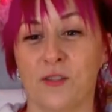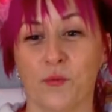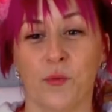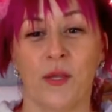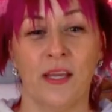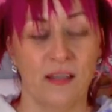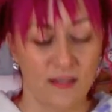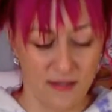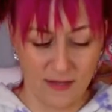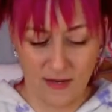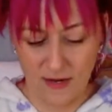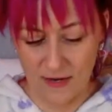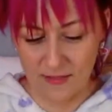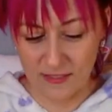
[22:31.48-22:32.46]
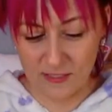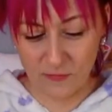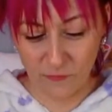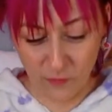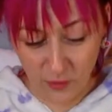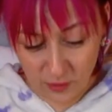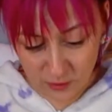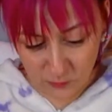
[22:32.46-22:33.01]
to read. This
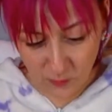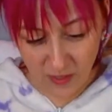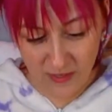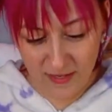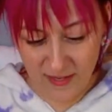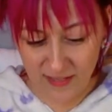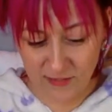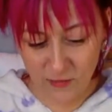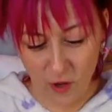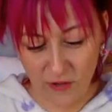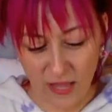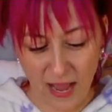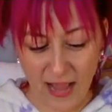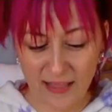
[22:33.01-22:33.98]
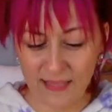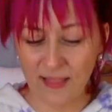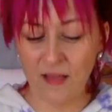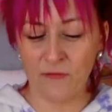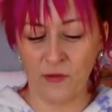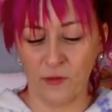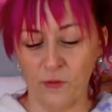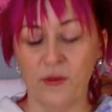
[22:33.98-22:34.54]
first one is called I Love
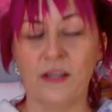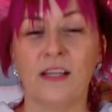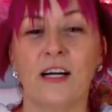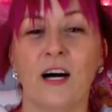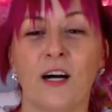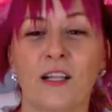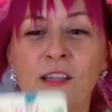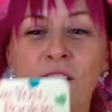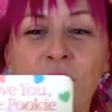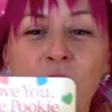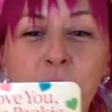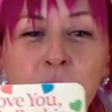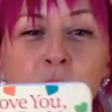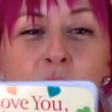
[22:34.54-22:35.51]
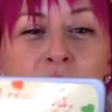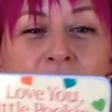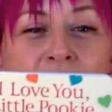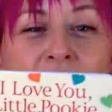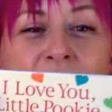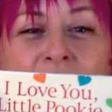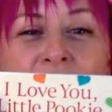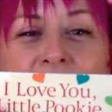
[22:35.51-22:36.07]
You, Little
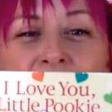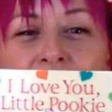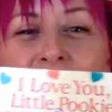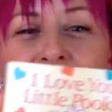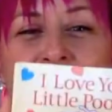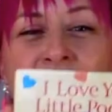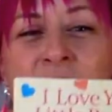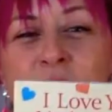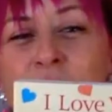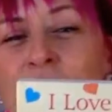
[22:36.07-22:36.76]
Pookie. And this